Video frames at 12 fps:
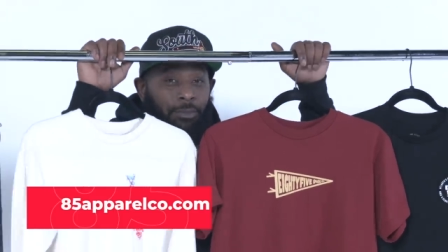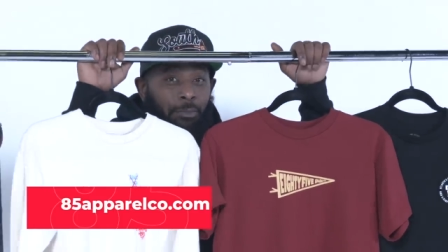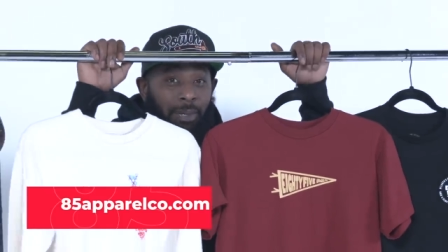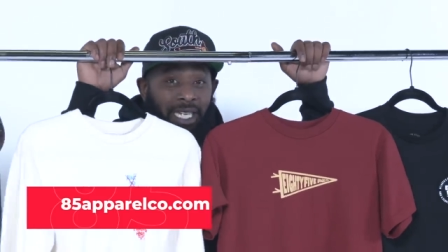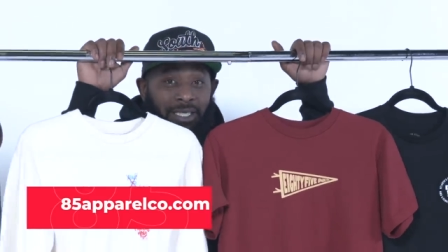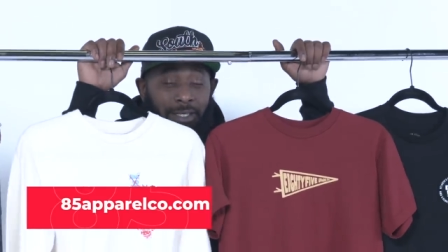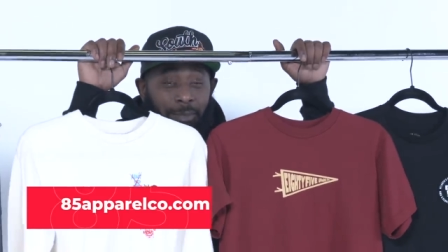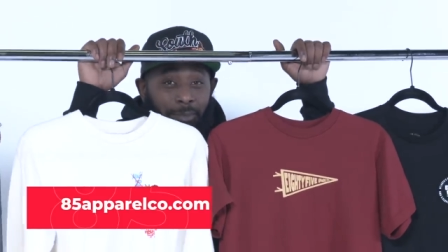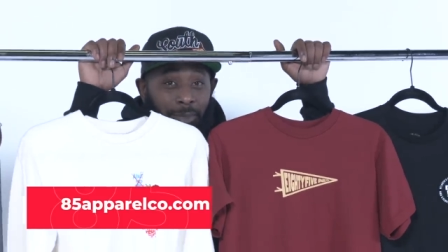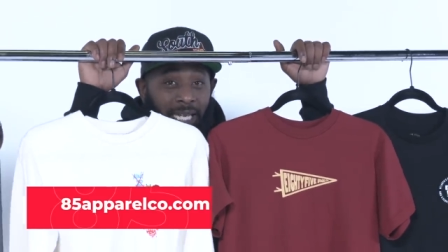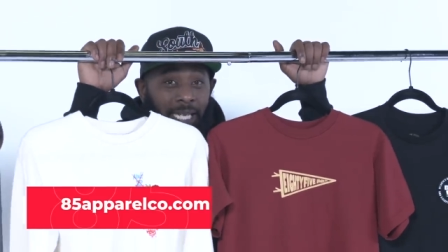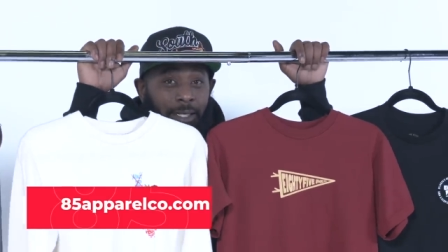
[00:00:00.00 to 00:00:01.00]
buy something
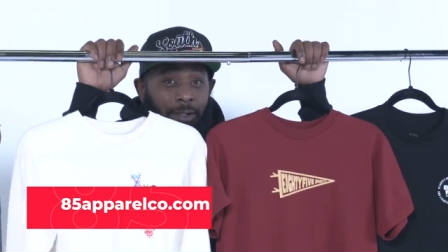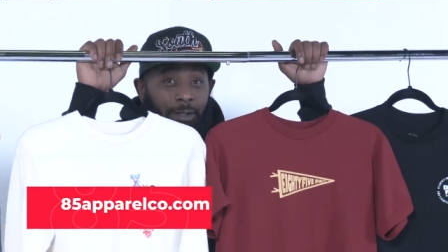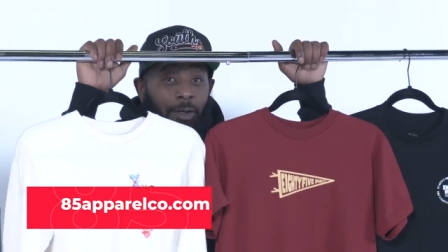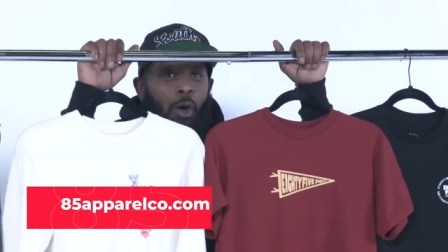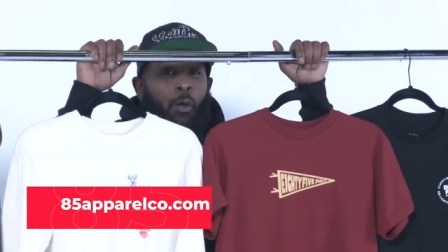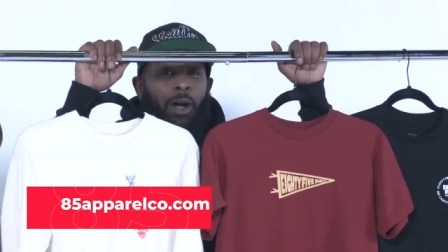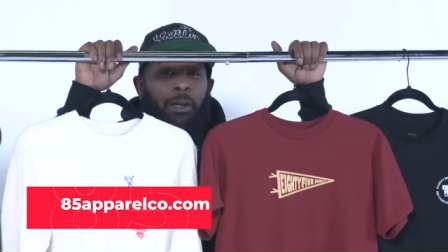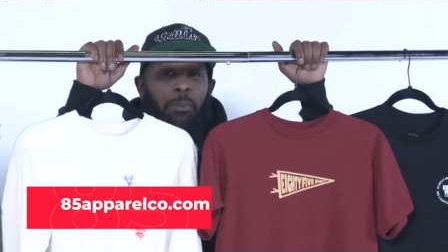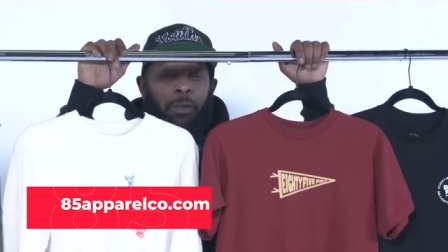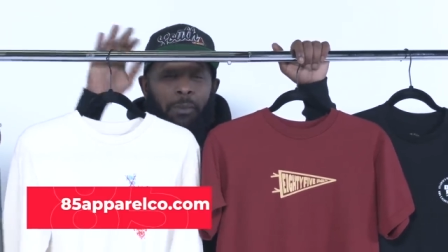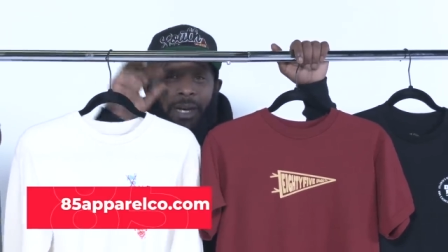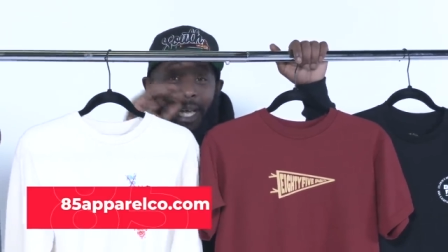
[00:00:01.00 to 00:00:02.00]
black owned. White
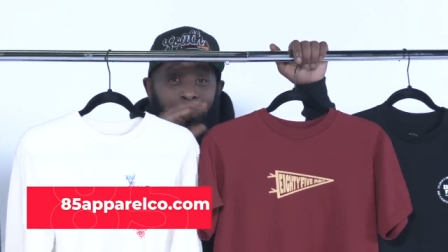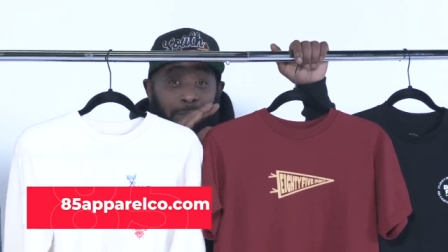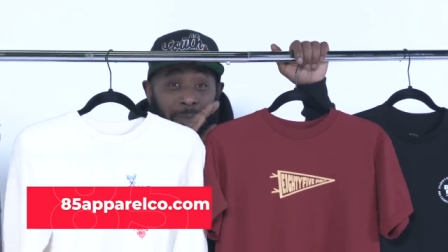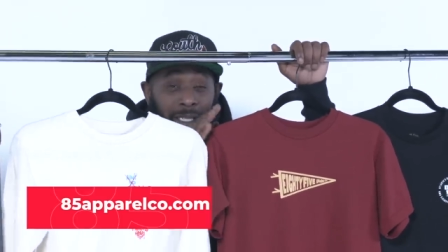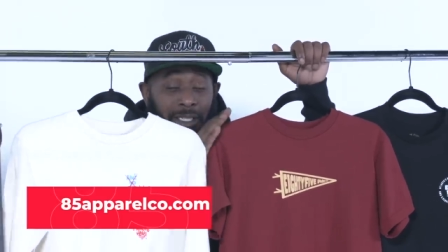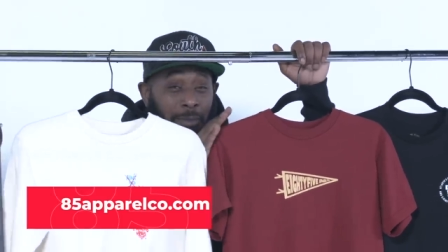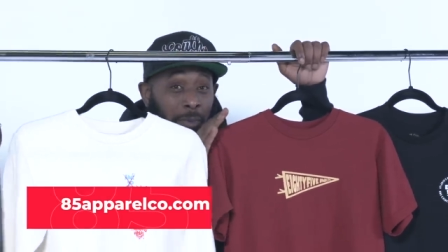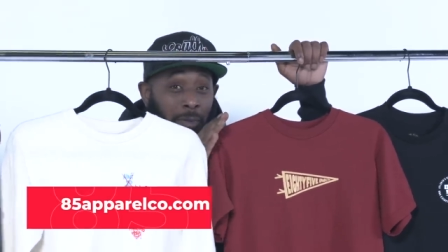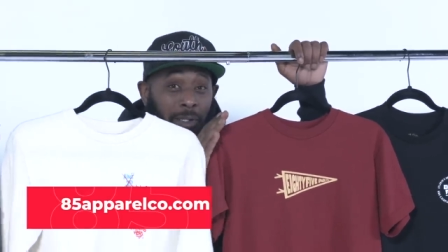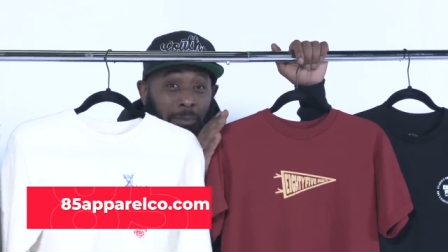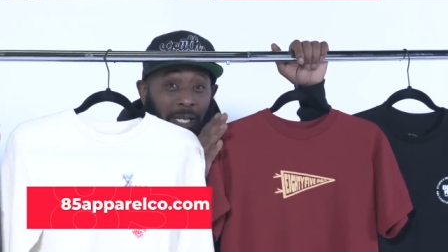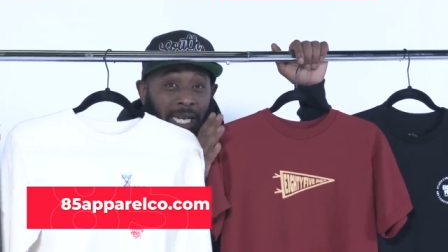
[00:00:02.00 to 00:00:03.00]
people haven't been
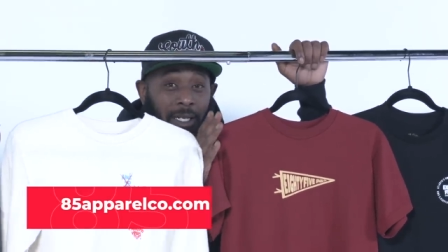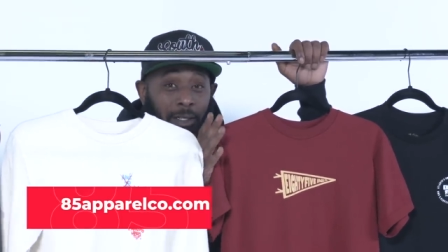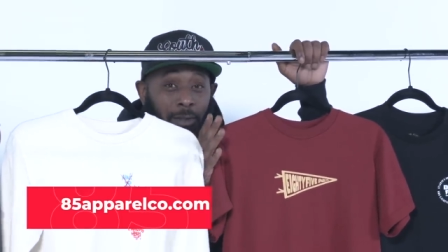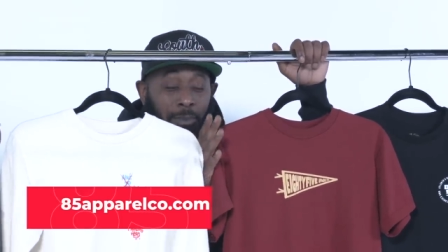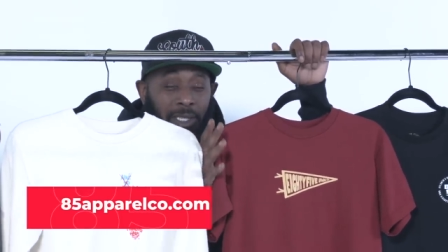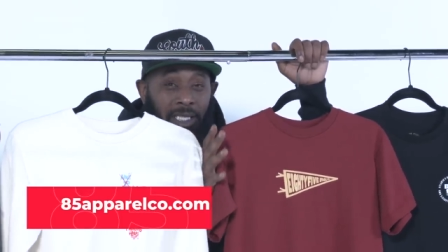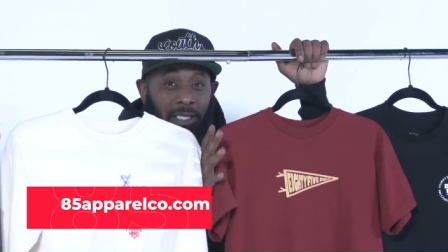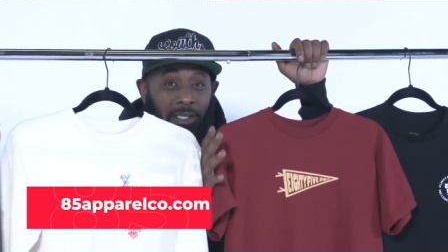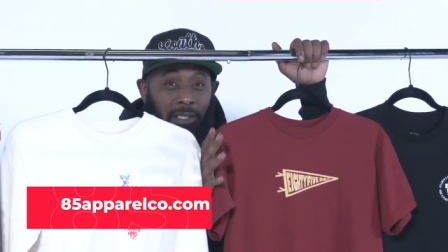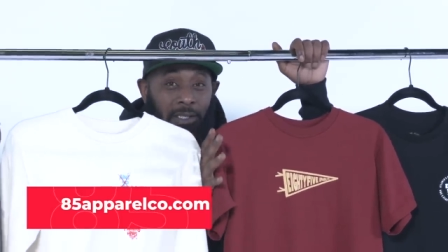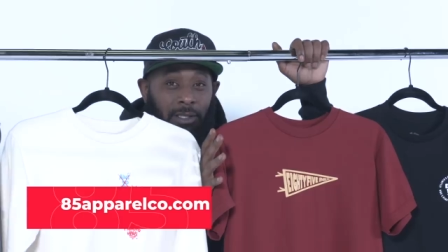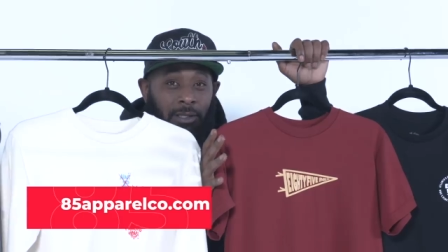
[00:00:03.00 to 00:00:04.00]
supporting black owned
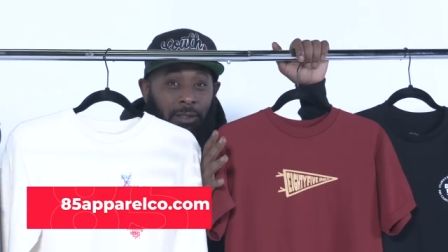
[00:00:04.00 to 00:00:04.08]
businesses.